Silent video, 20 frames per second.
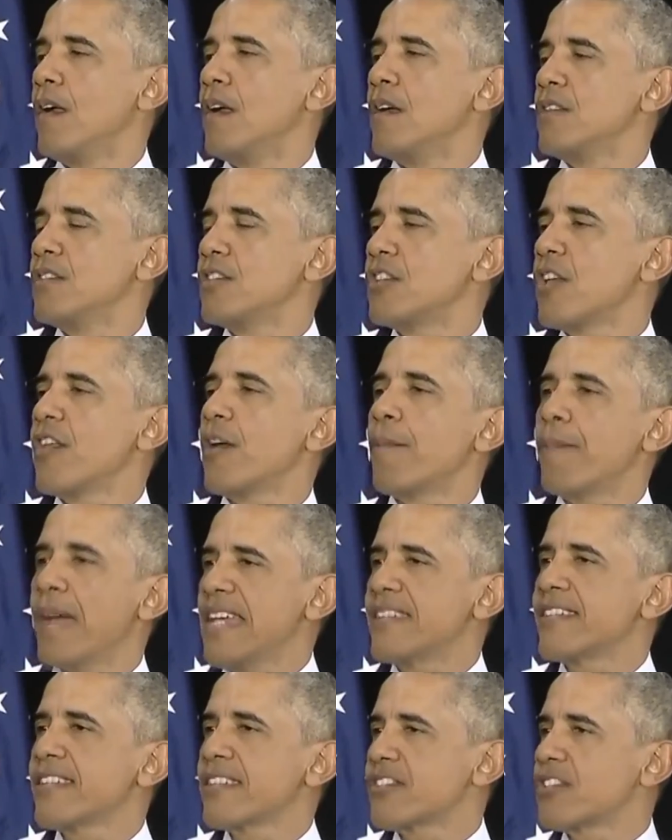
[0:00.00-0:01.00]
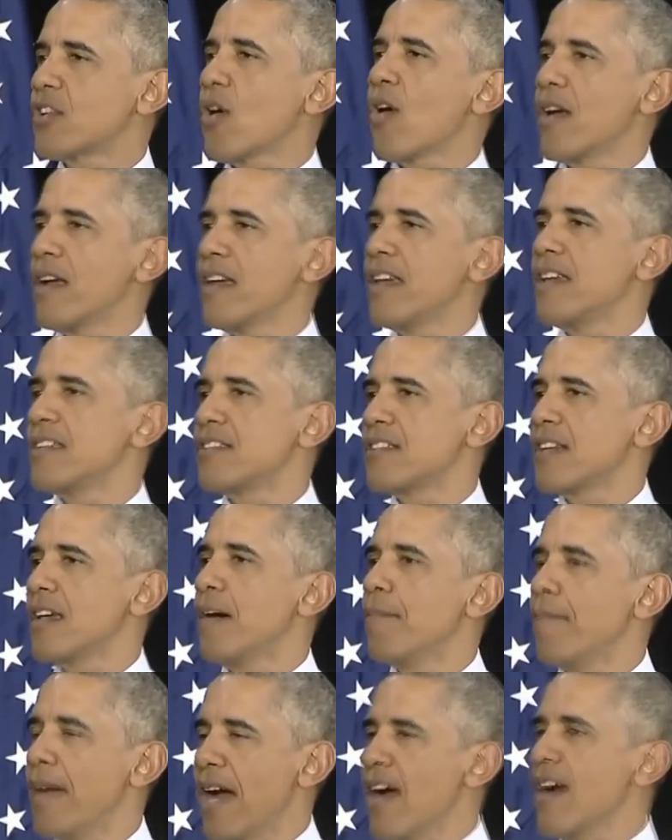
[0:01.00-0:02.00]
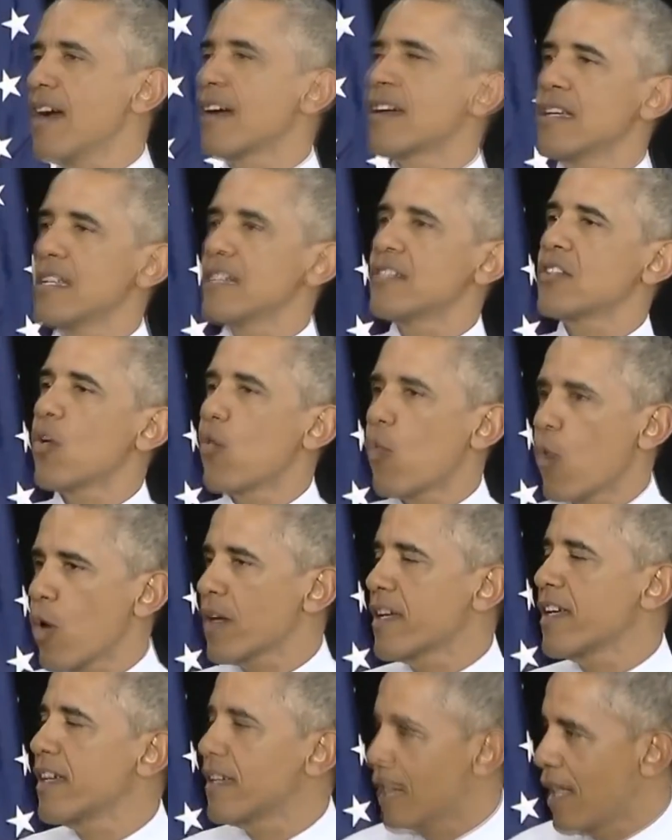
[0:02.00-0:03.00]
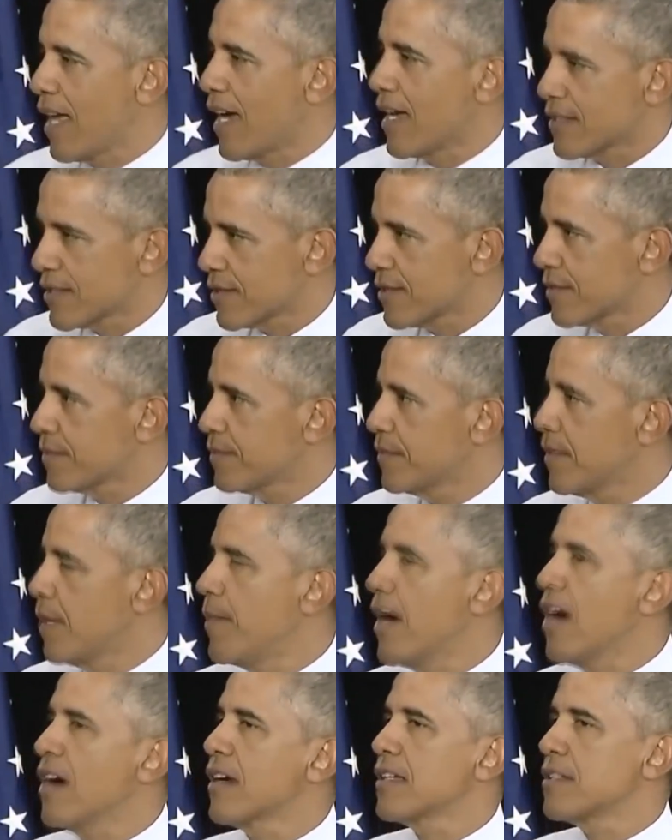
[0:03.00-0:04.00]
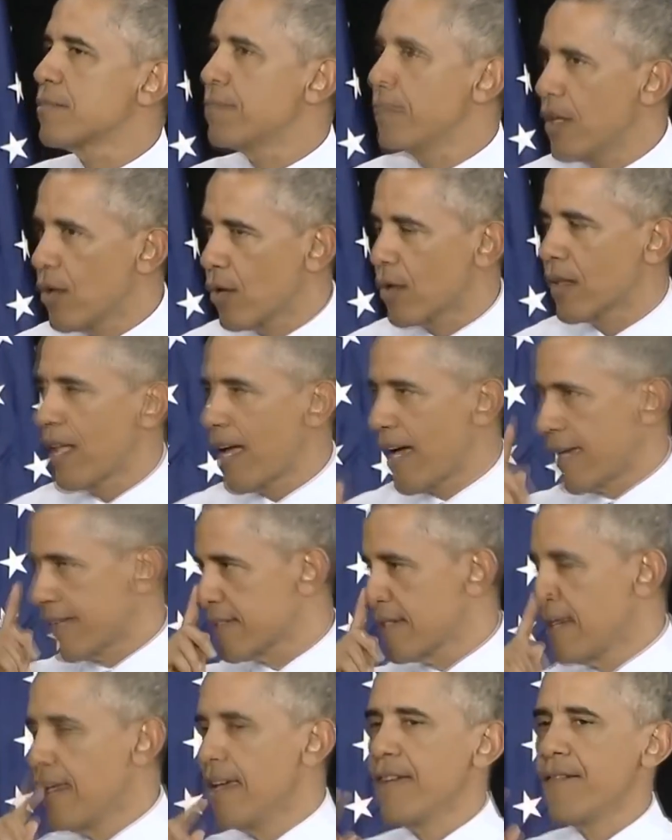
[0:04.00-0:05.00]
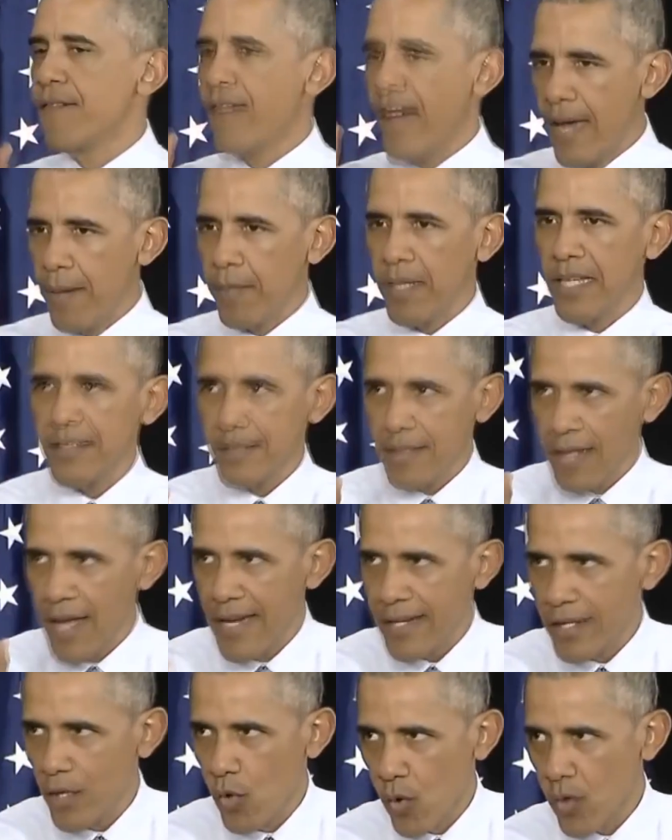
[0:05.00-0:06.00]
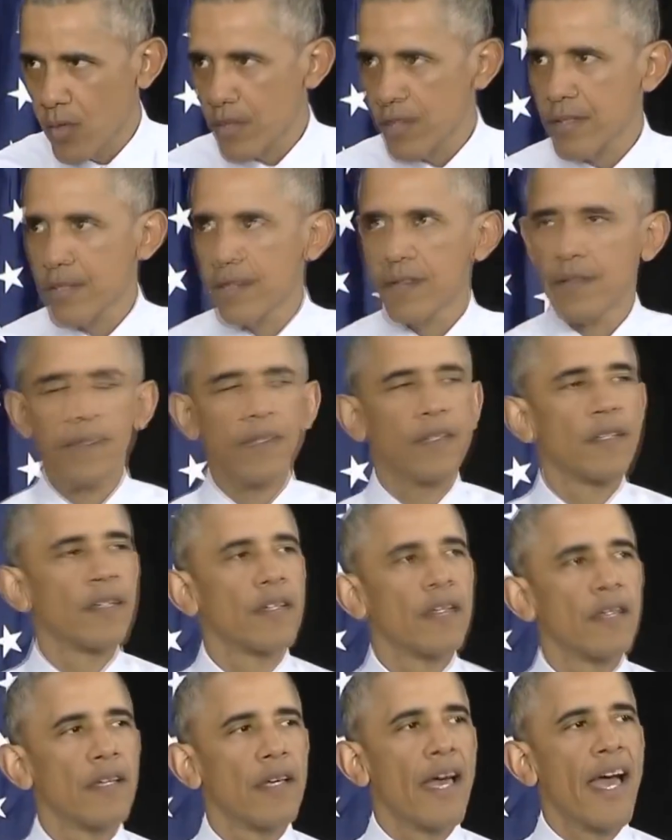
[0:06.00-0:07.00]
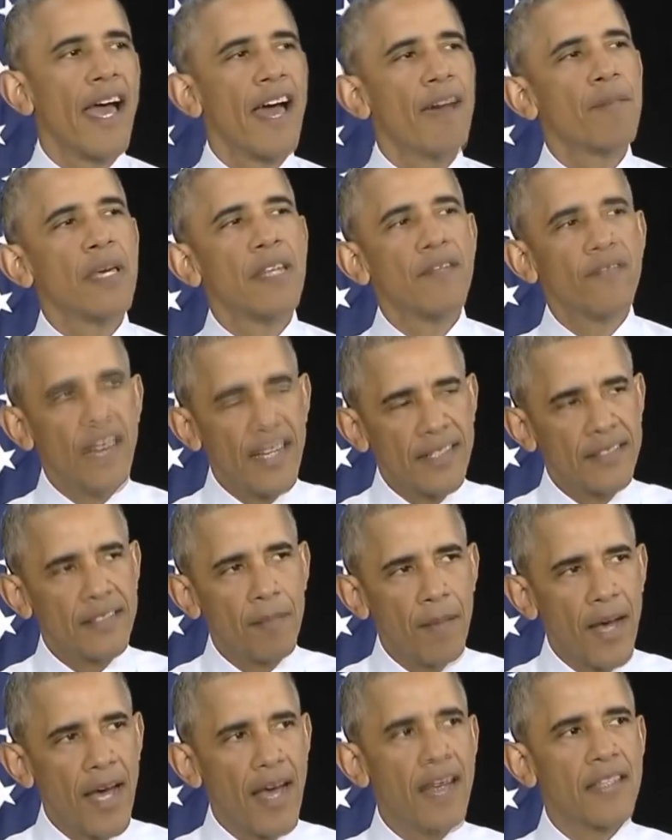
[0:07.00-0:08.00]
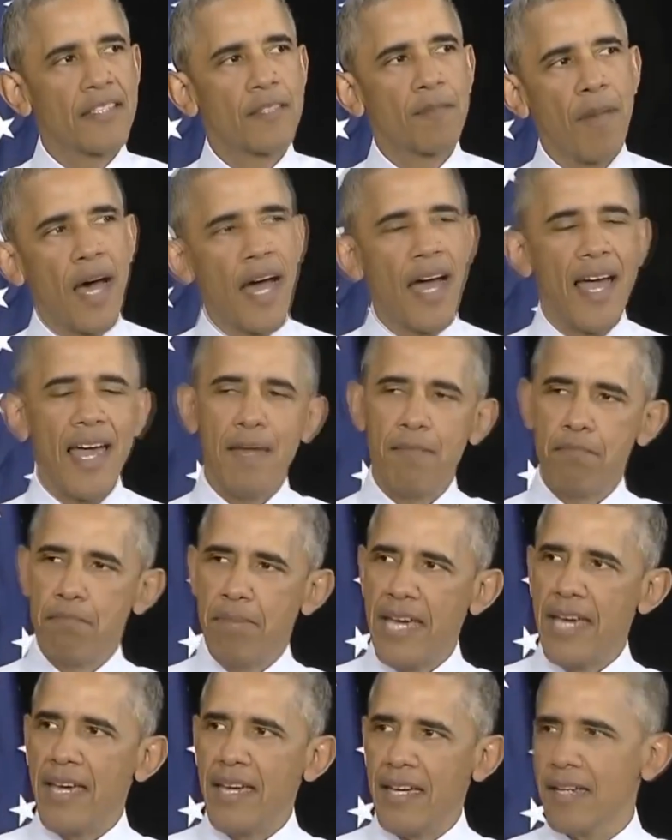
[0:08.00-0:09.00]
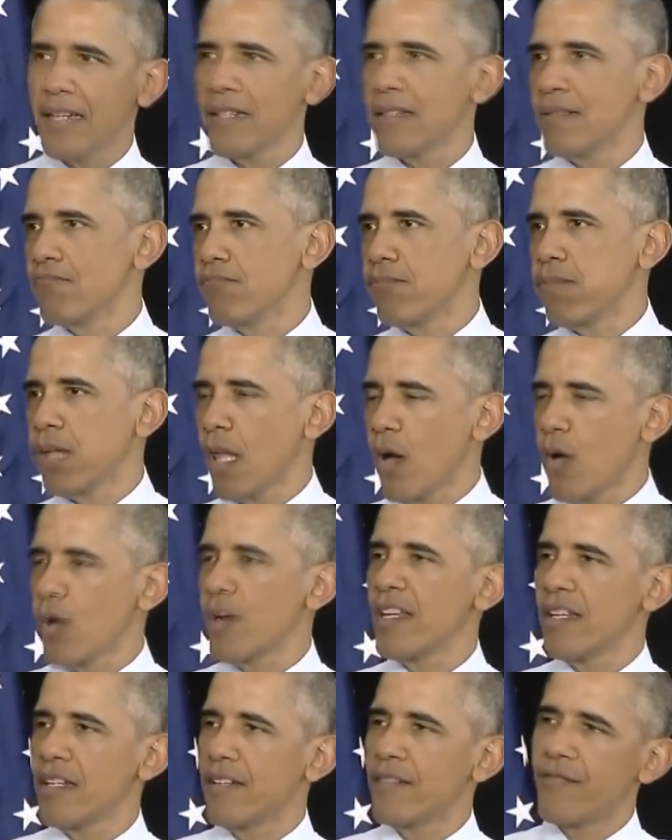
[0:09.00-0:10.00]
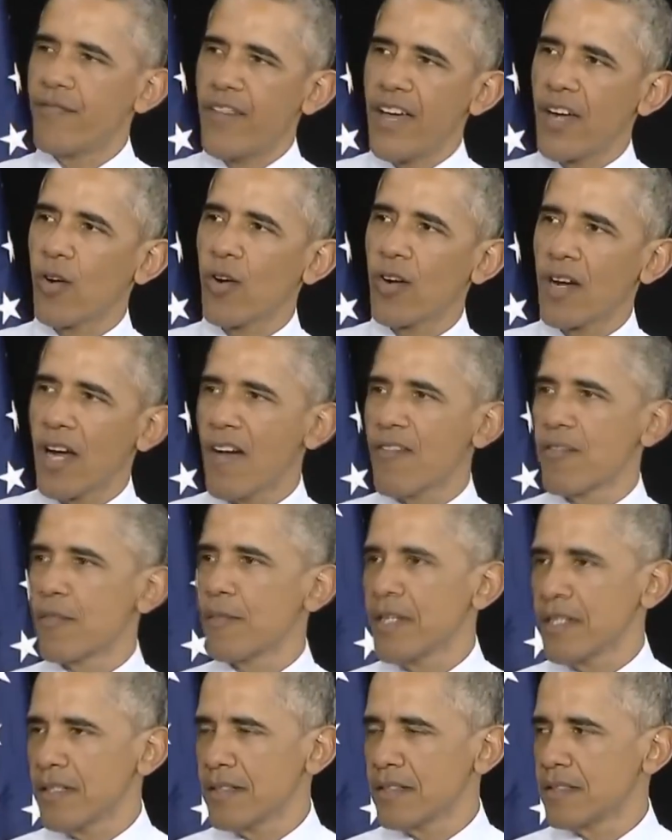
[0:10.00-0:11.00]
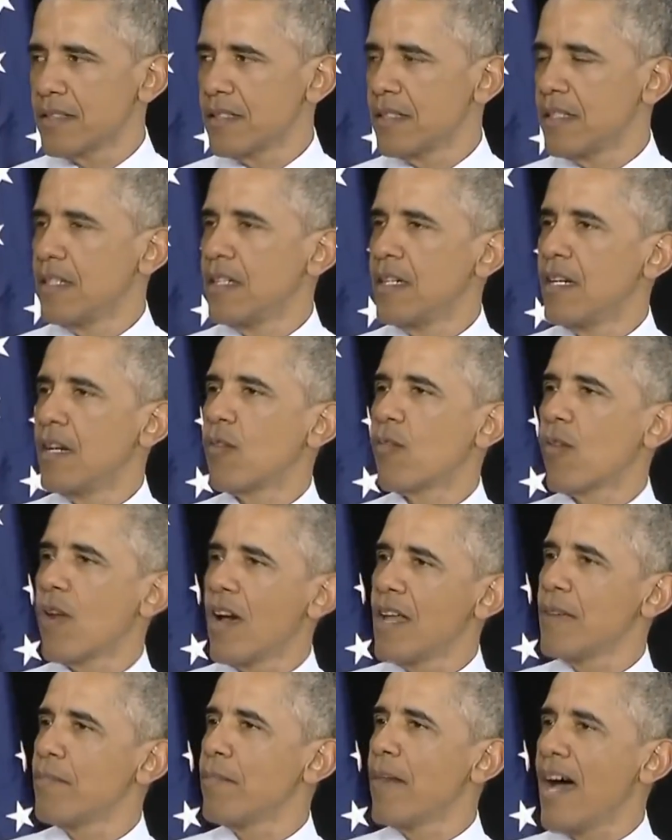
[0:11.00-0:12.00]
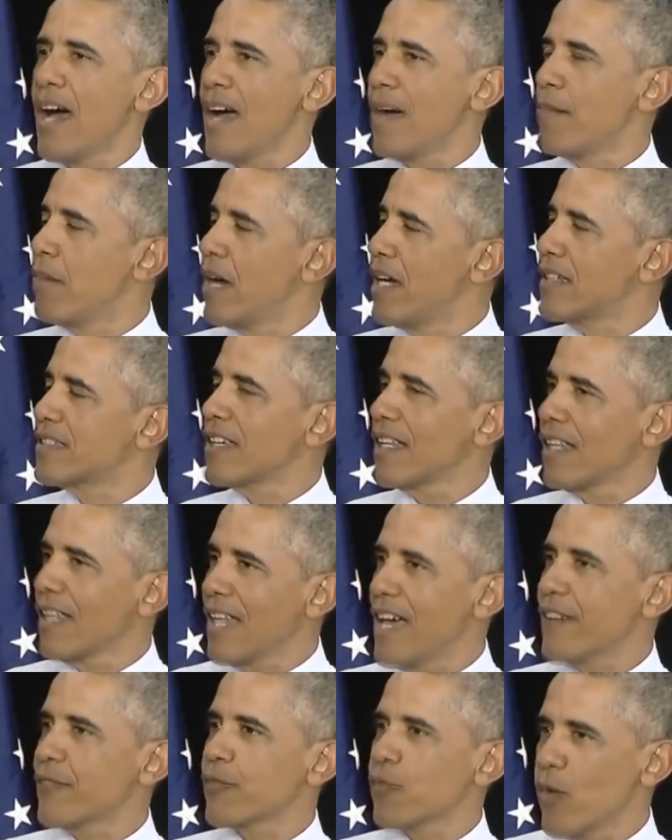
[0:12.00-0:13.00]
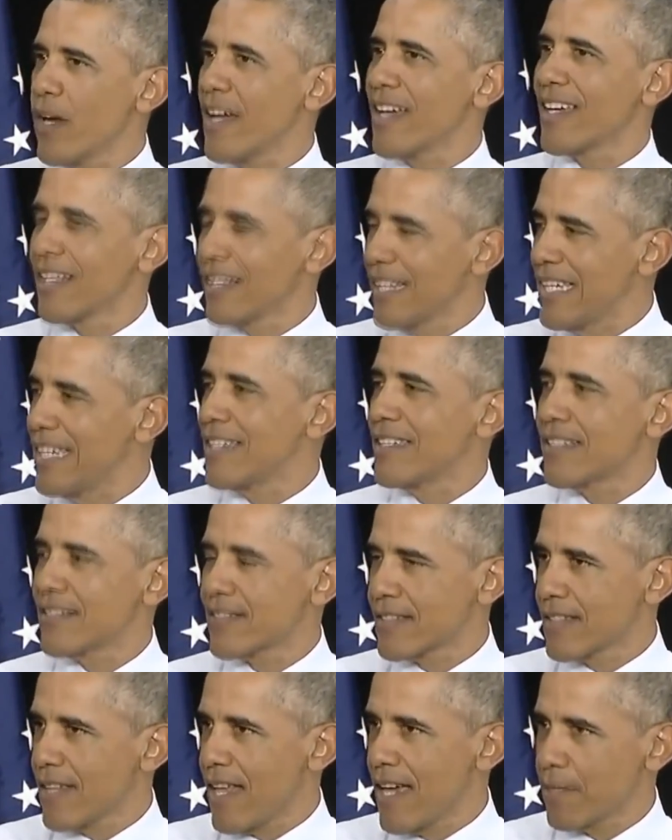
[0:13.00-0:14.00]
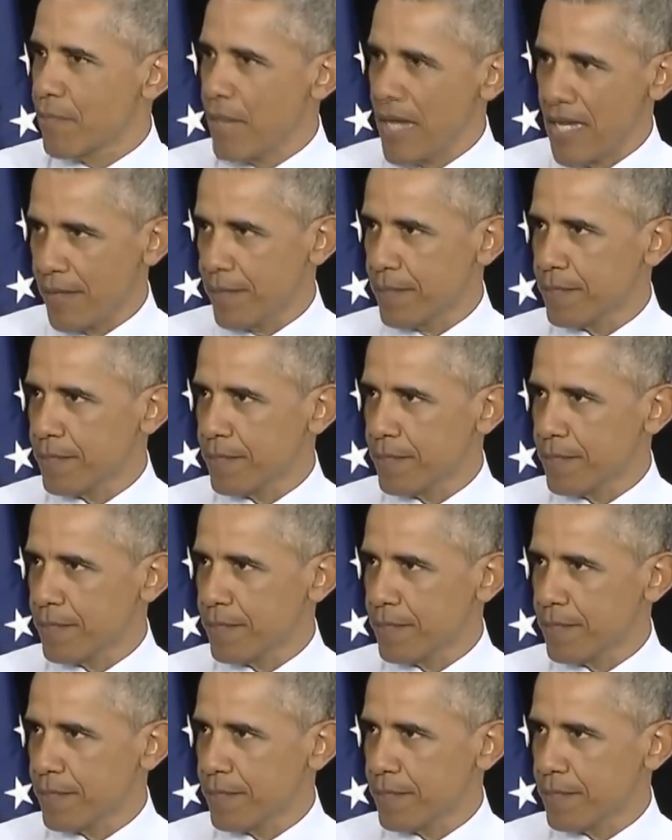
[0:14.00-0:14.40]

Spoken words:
So their basic story is America's working class, America's middle class, families like yours, have been victimized by a big, bloated federal government run by a bunch of left-wing elitists like me.